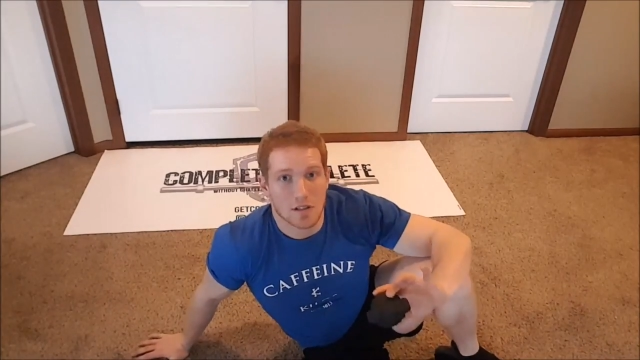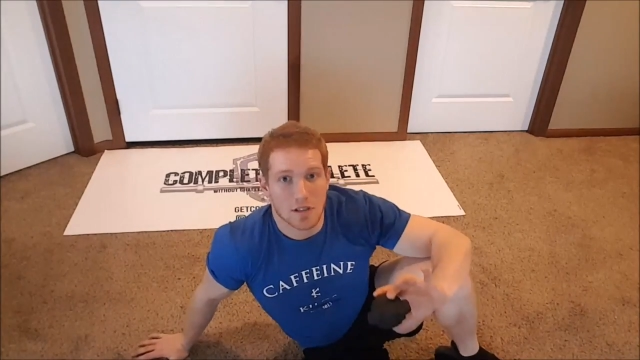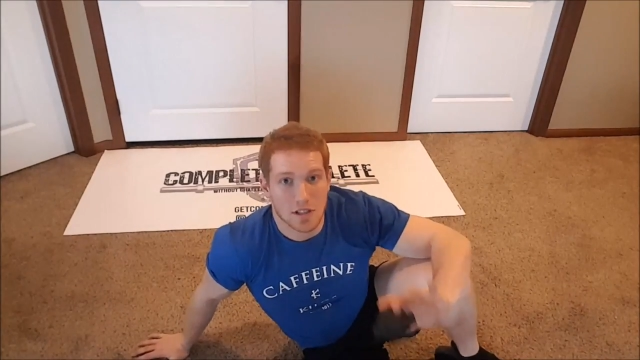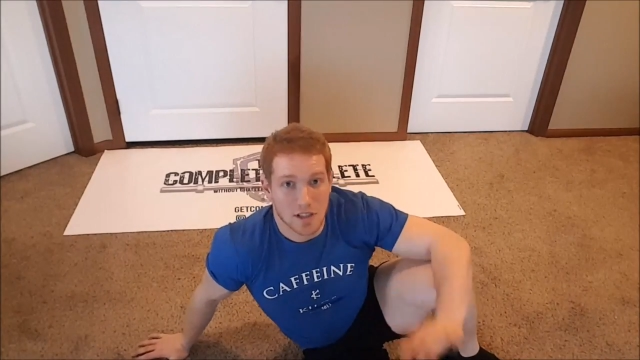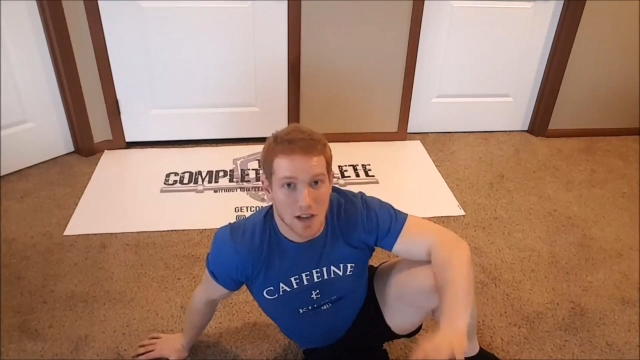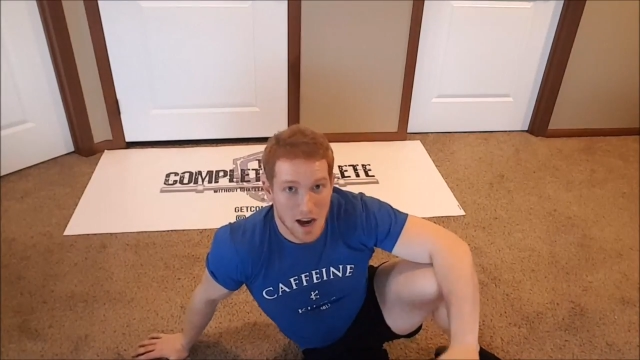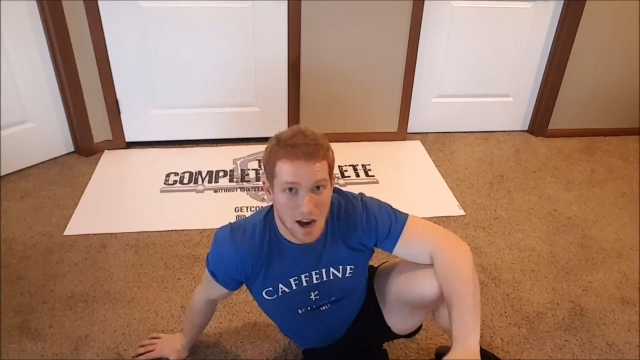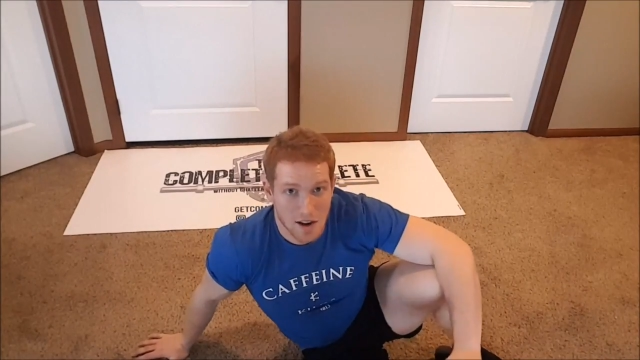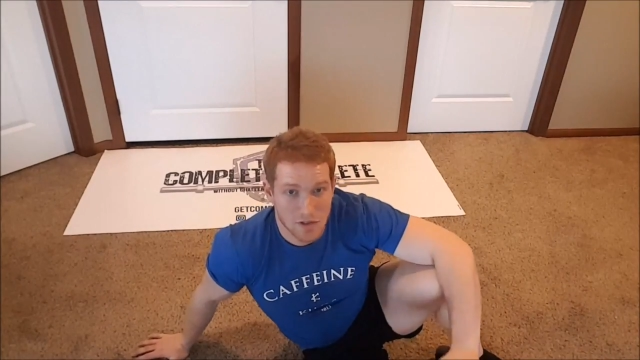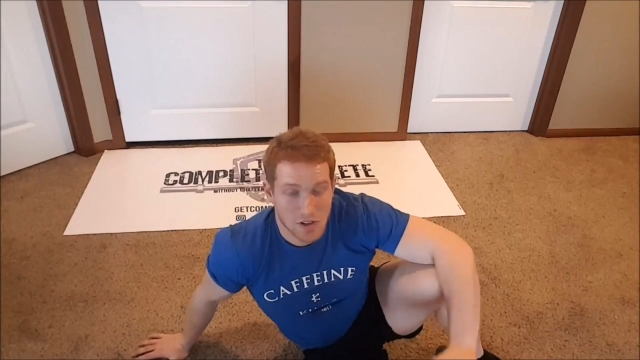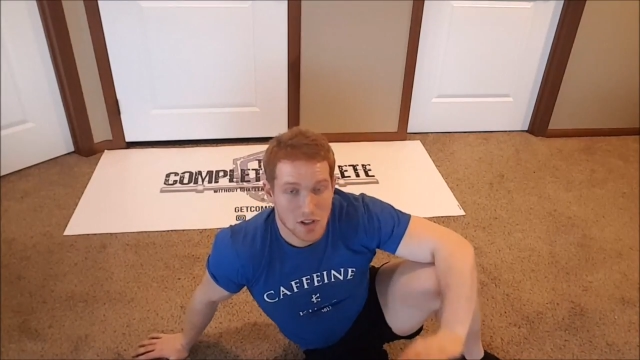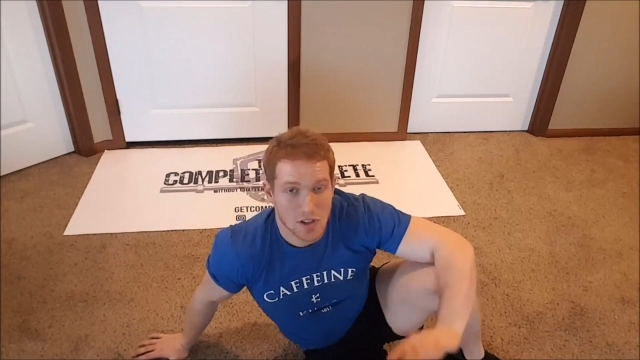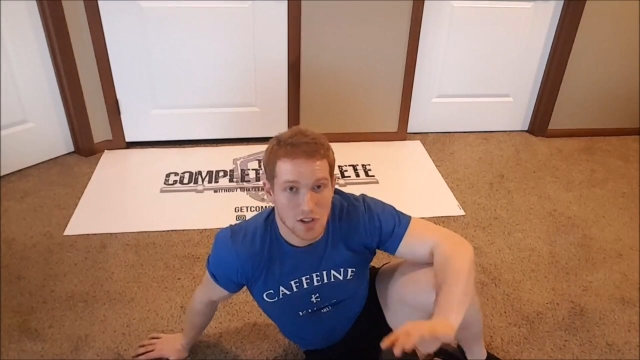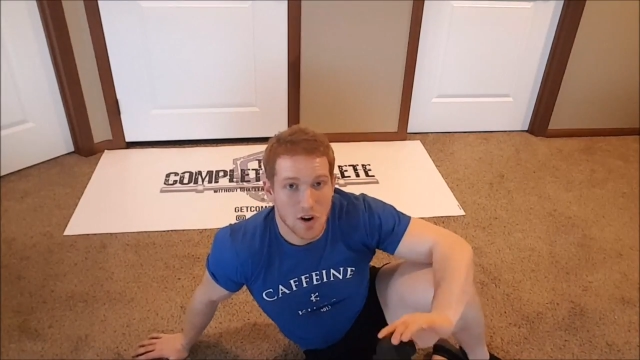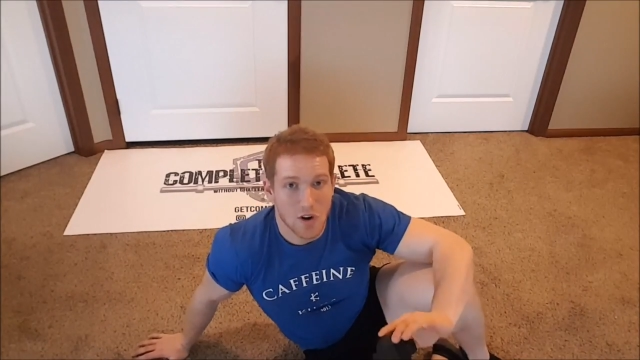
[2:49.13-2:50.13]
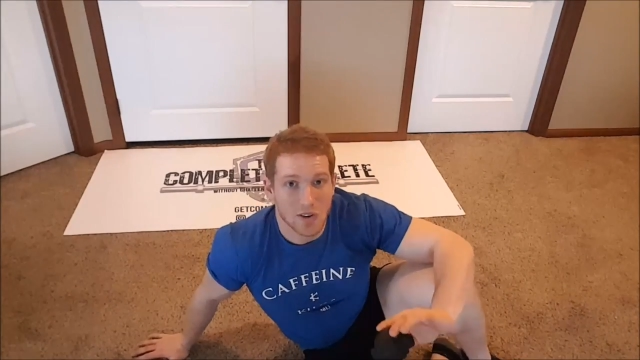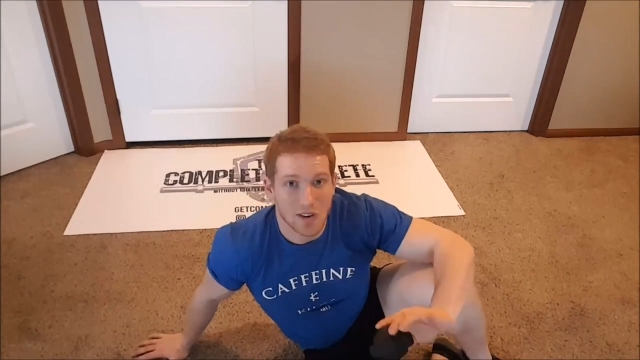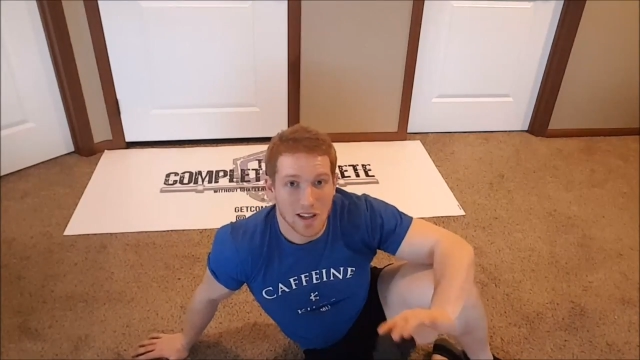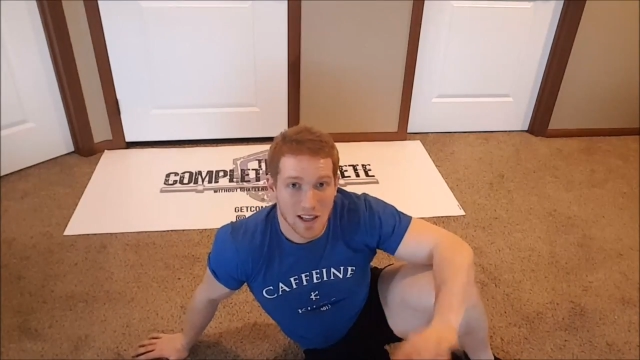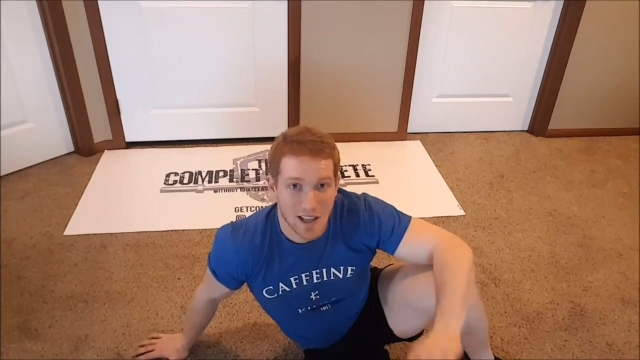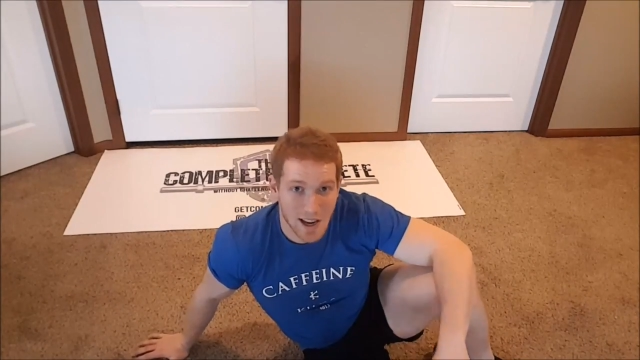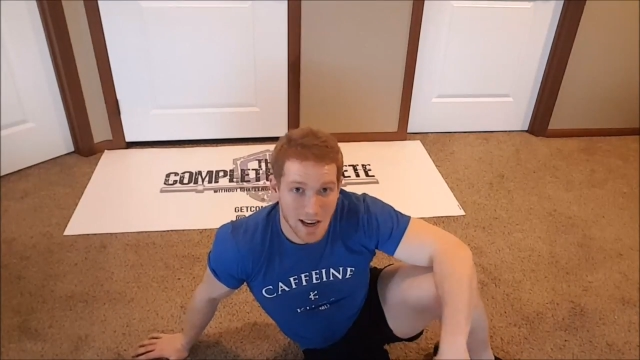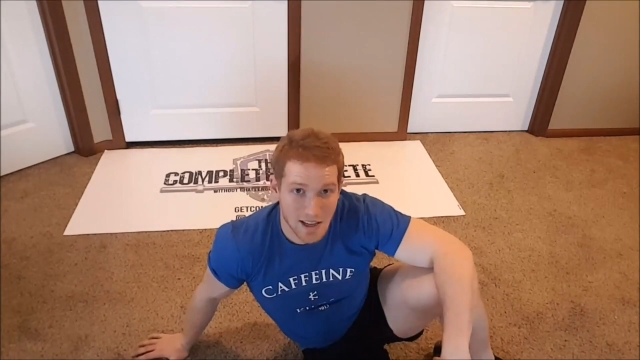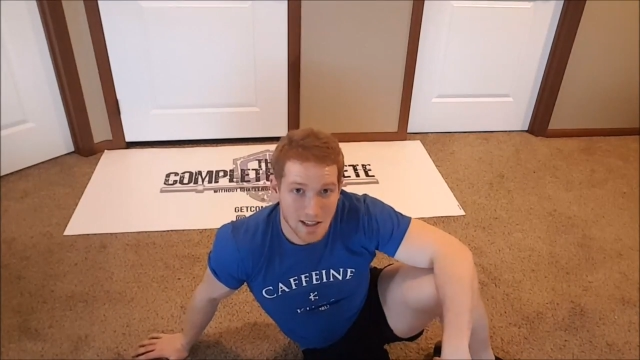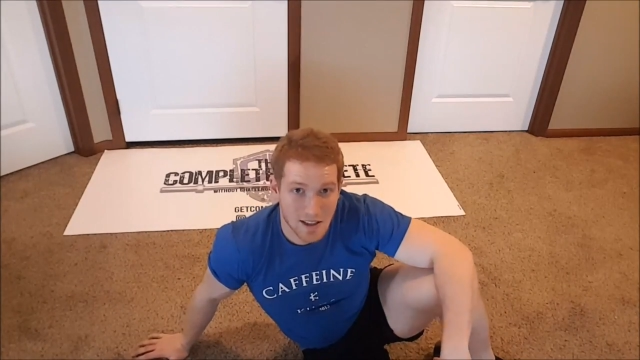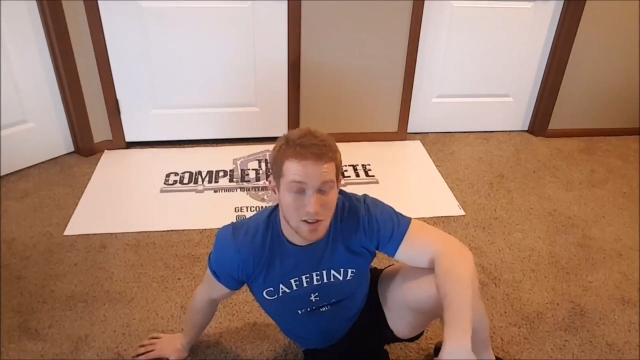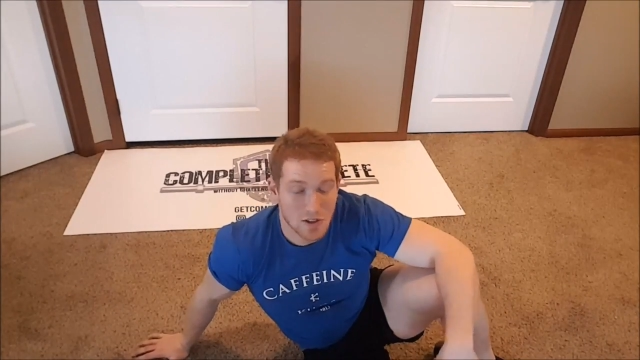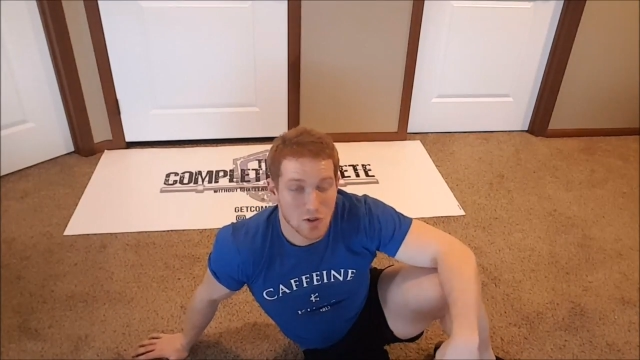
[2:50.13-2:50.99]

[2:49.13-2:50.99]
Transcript: soft, start light.